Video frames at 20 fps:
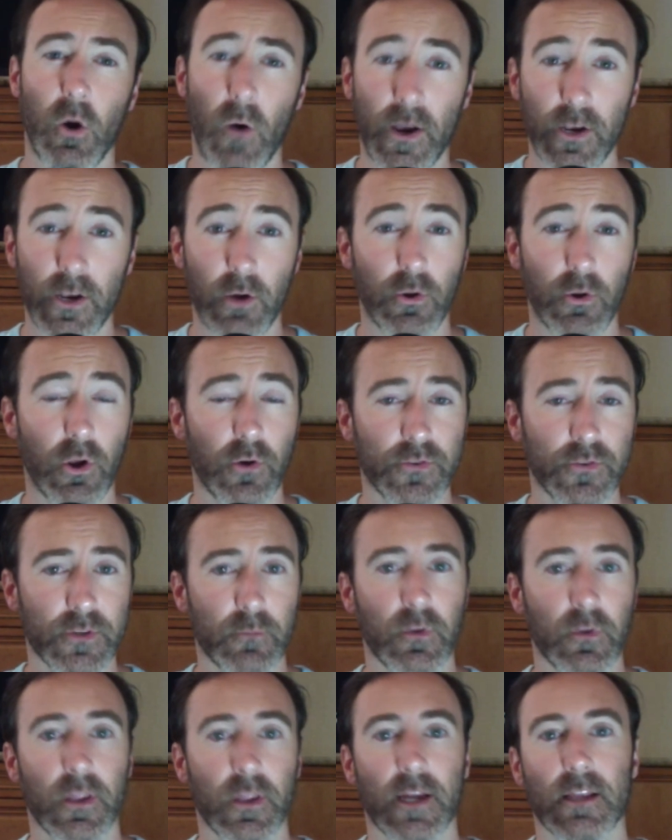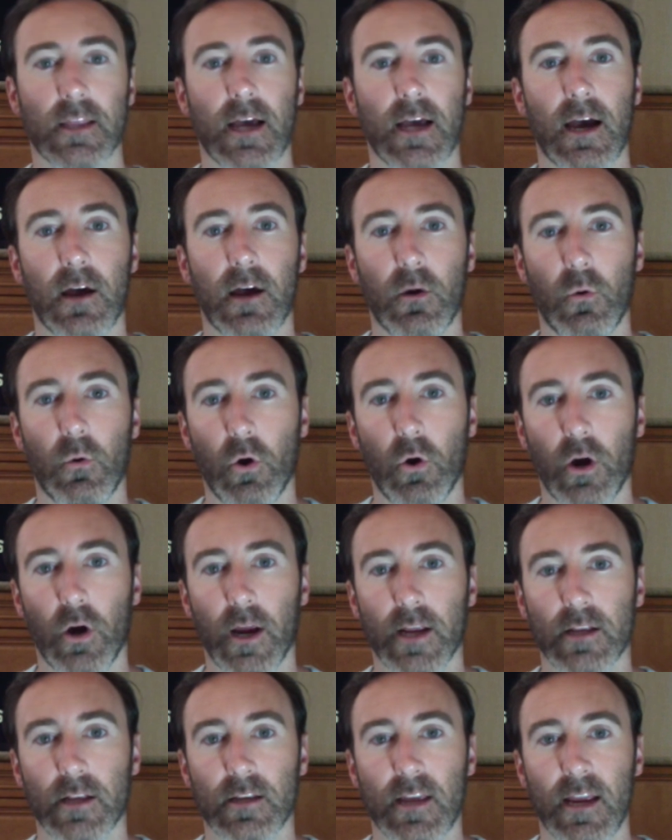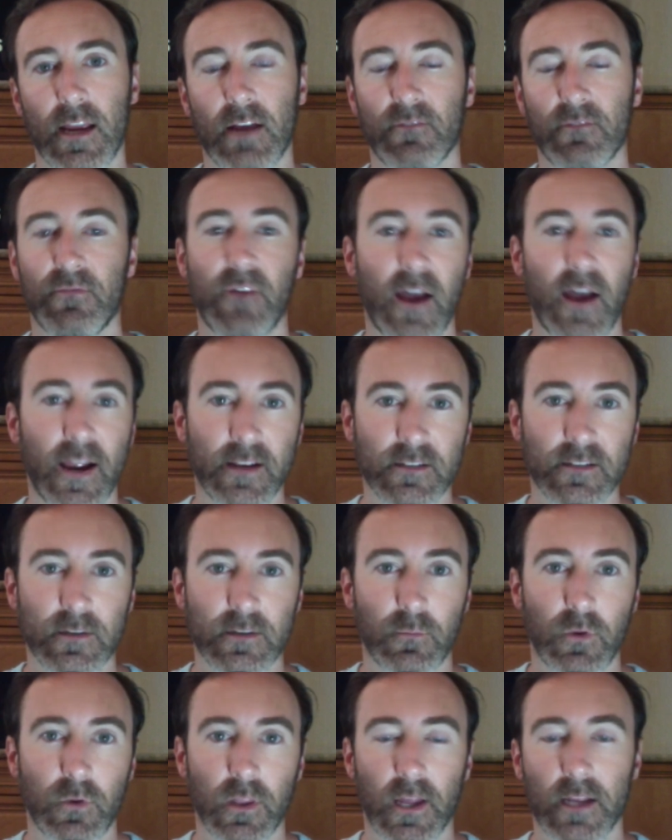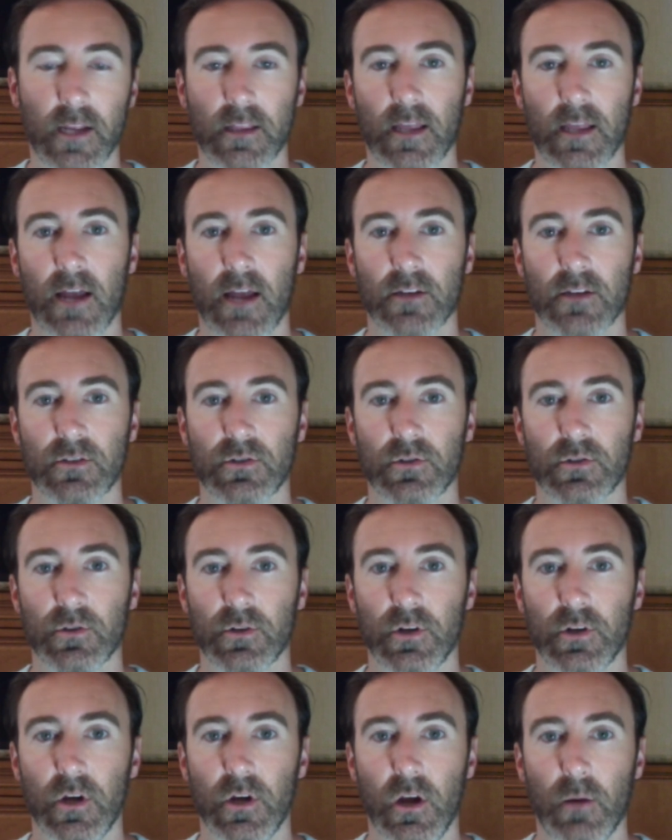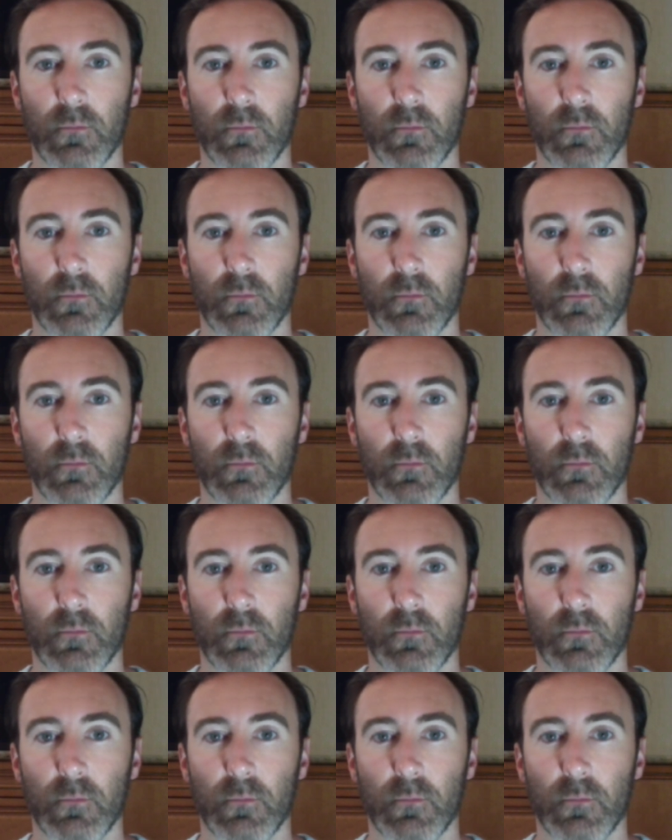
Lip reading: oh, I don't know someone like that, or I can't find someone like that, to